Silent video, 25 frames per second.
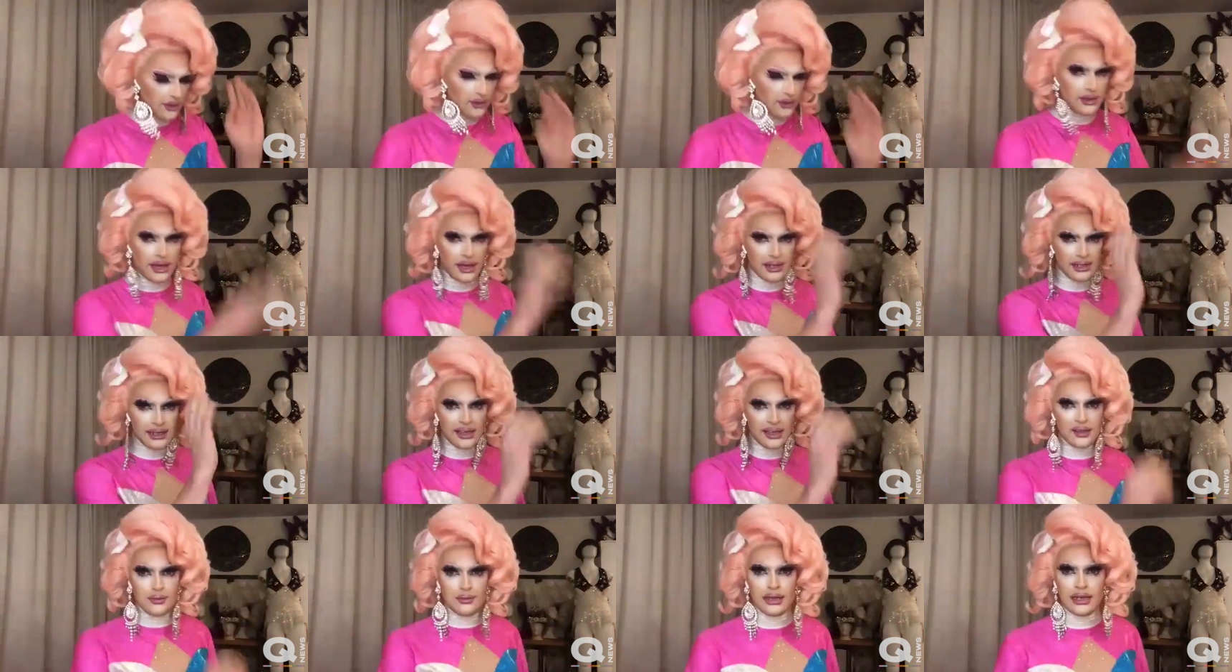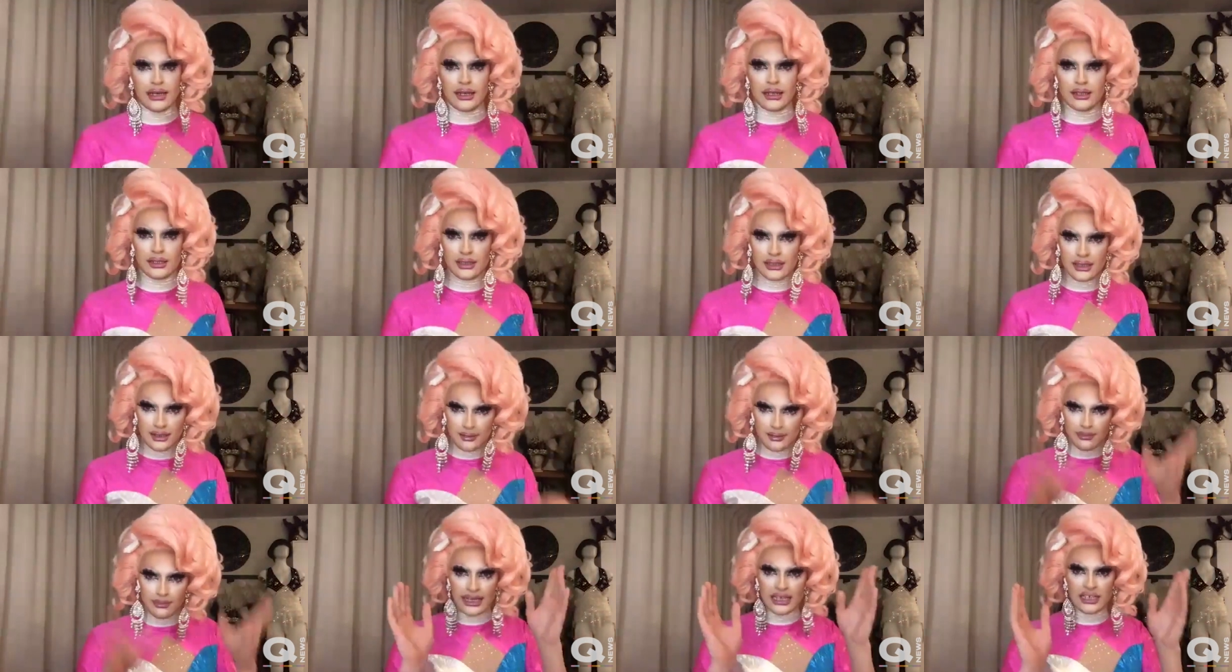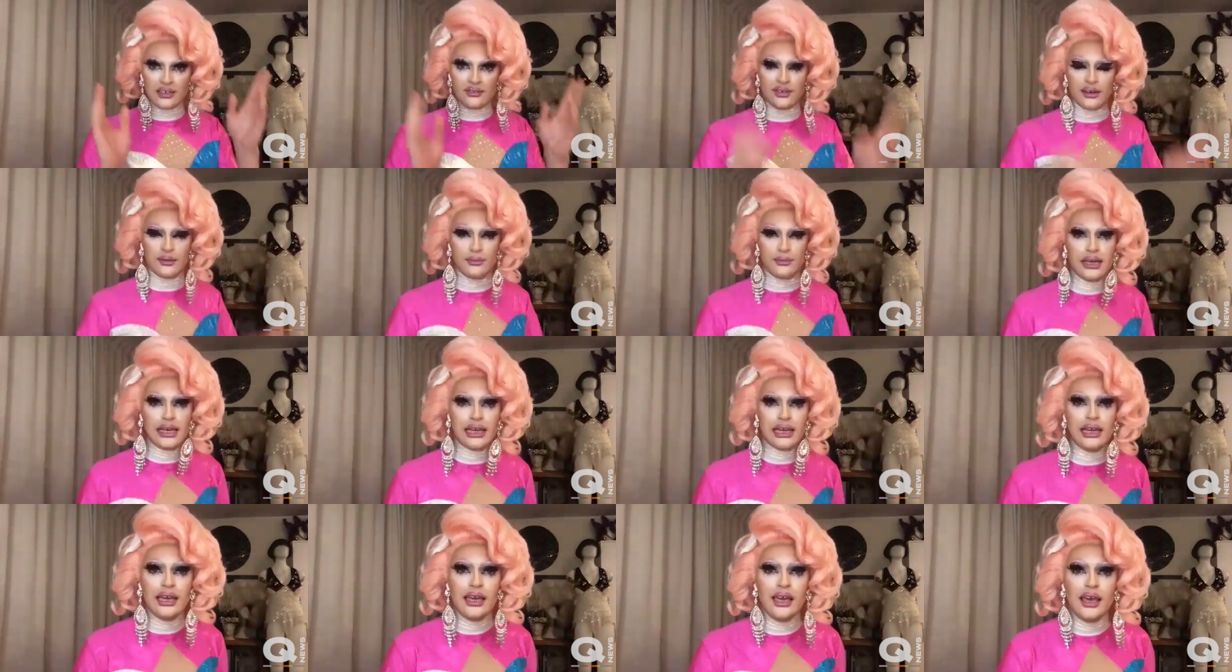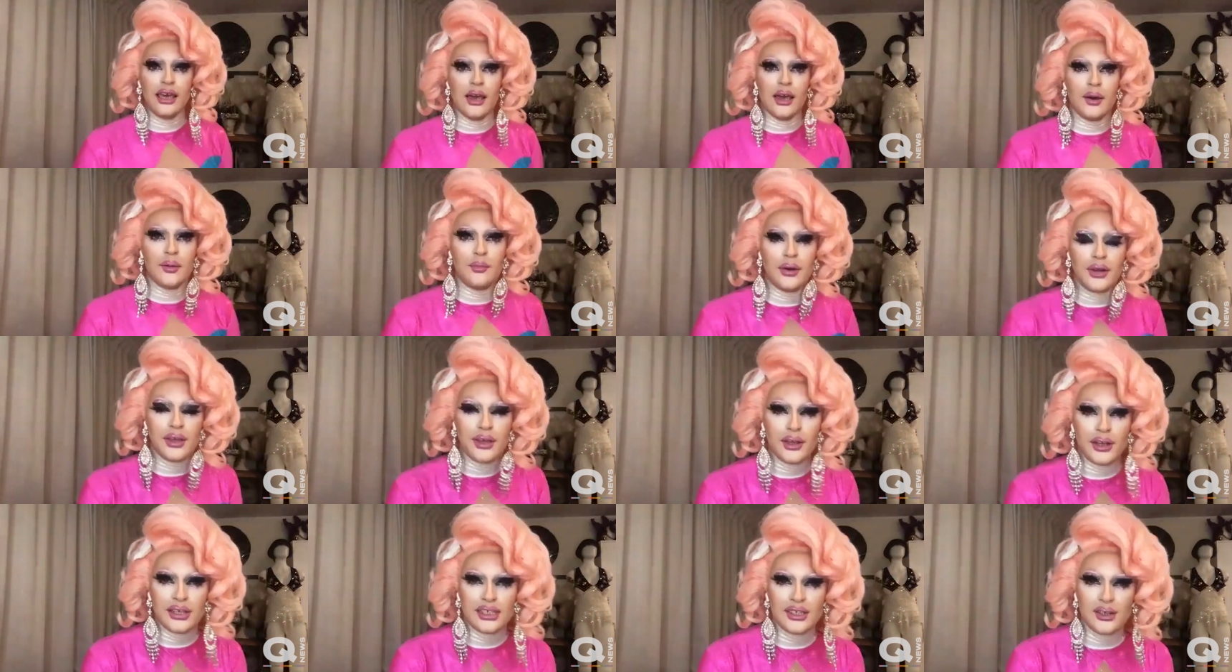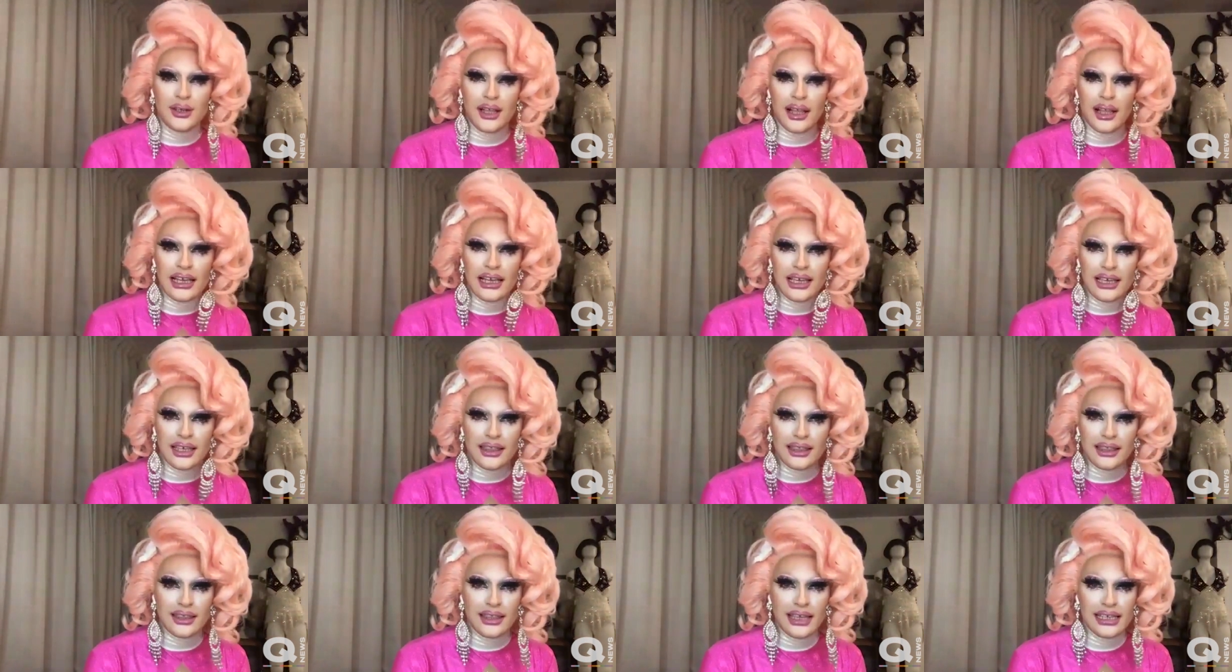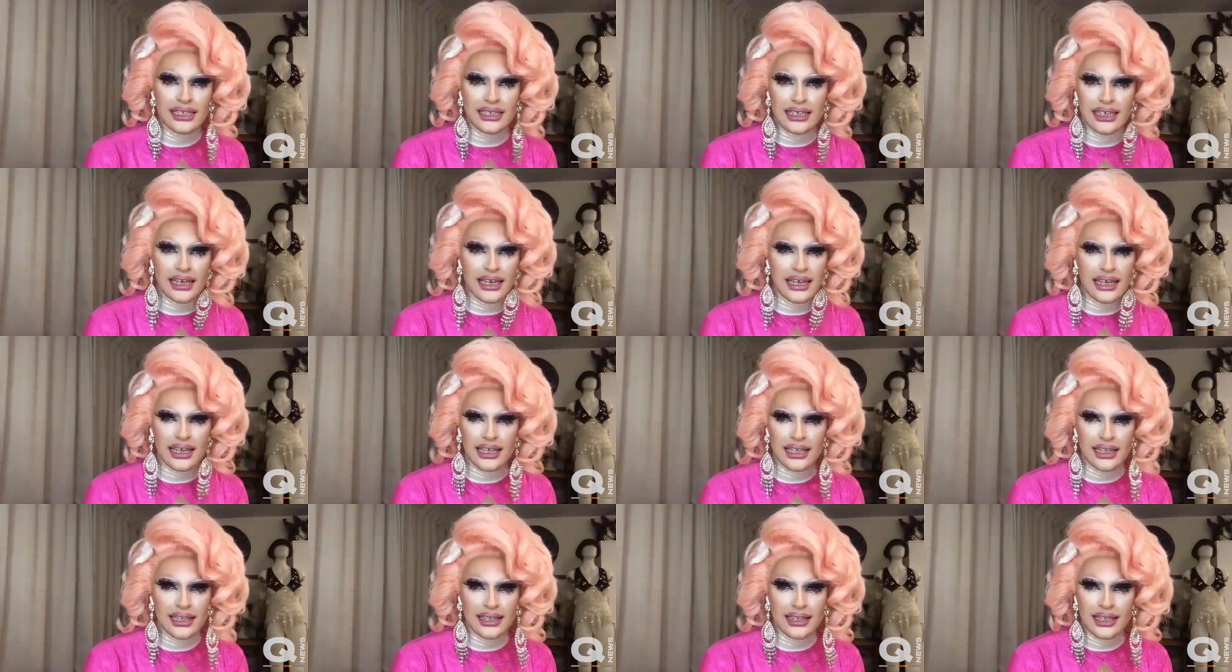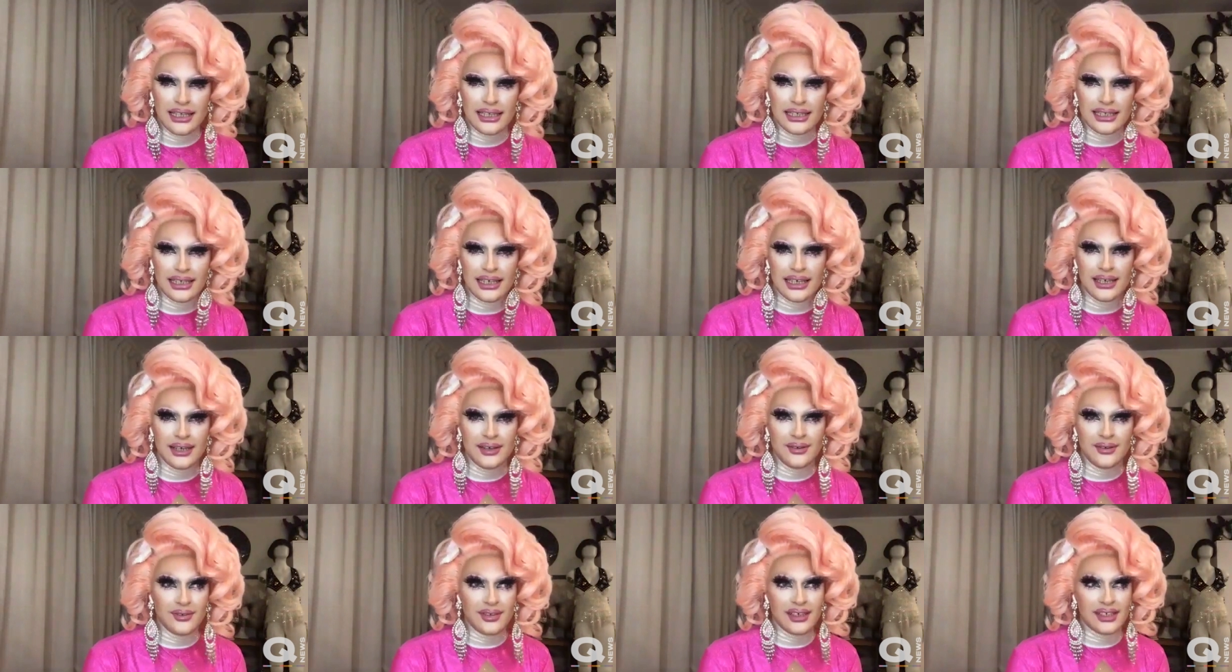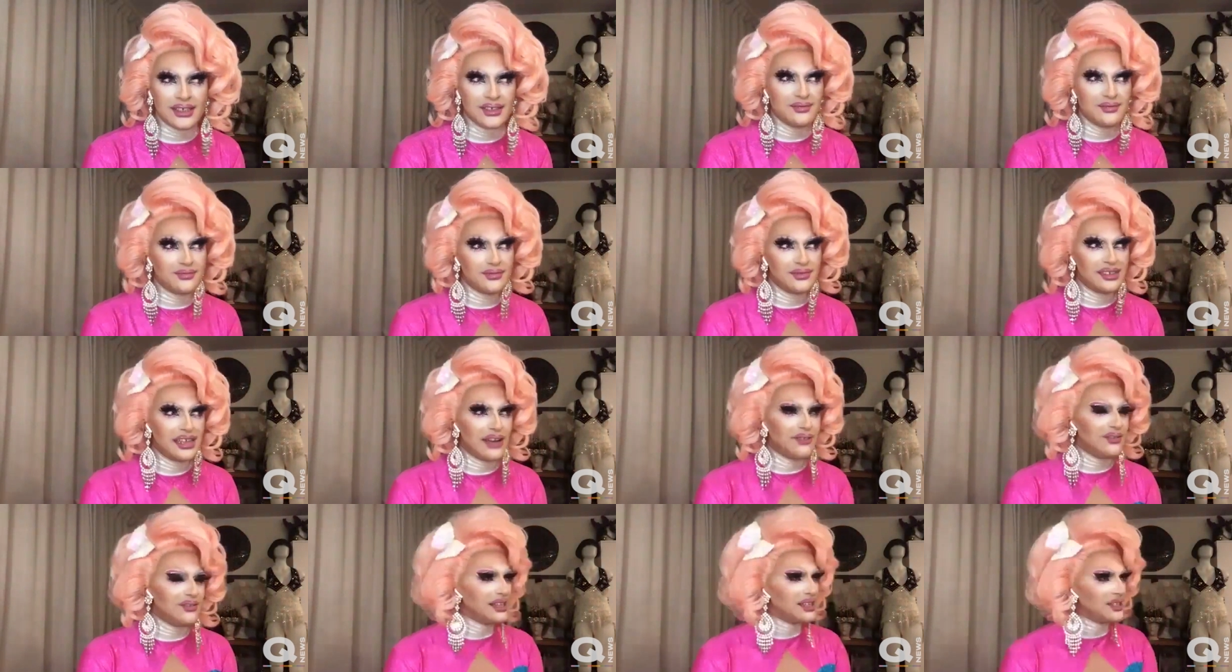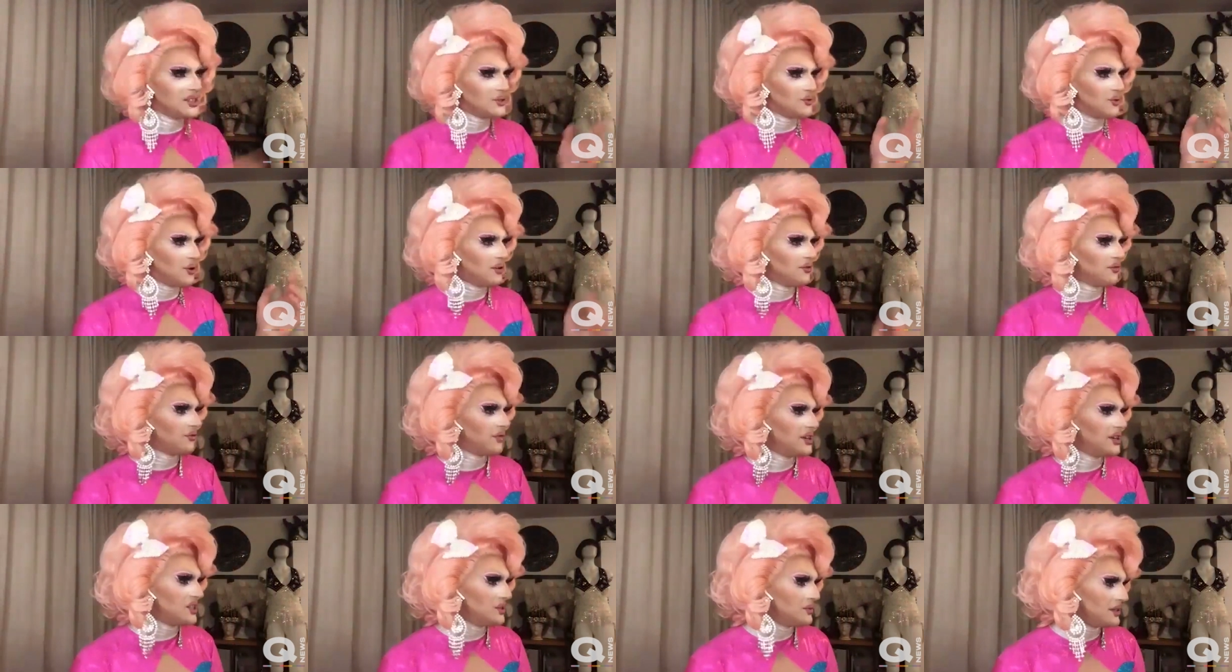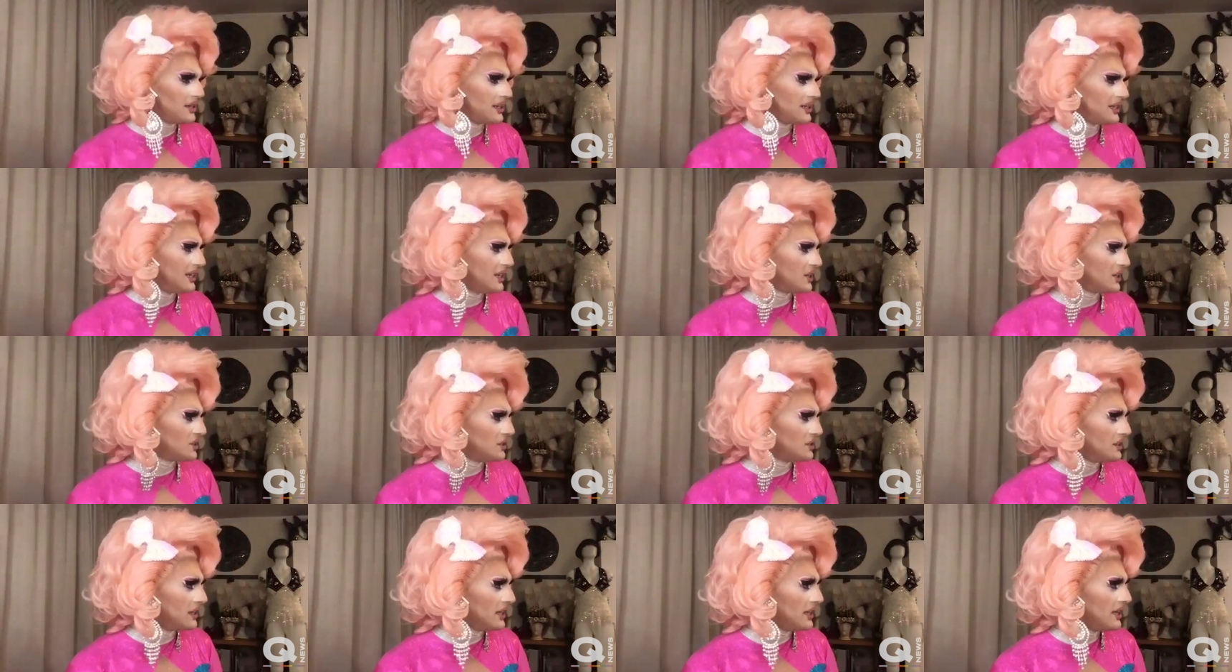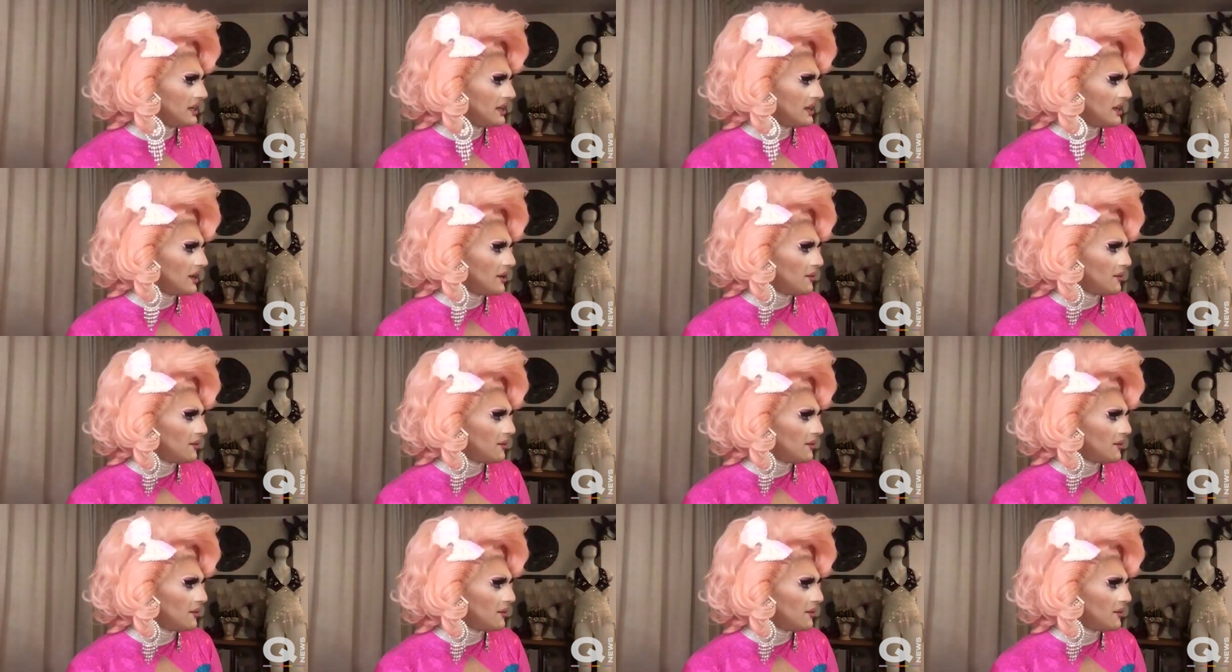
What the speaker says: cut down the middle and made to fit me. But so like there's a definitely strong friendship and connection there.